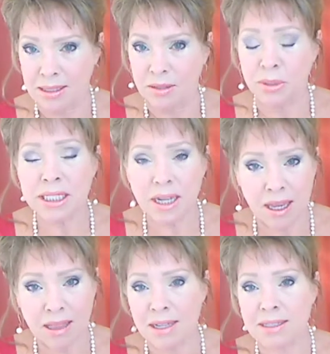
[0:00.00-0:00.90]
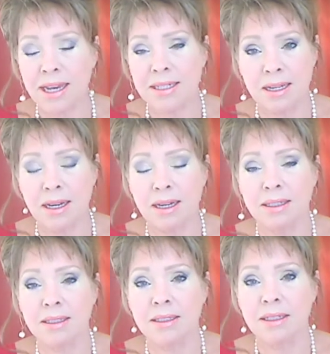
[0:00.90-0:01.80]
ridiculous idea
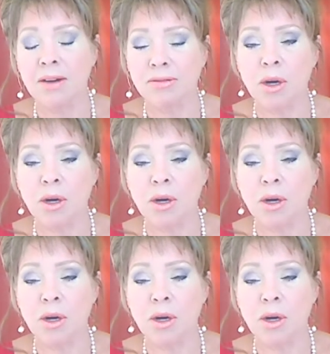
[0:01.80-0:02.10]
of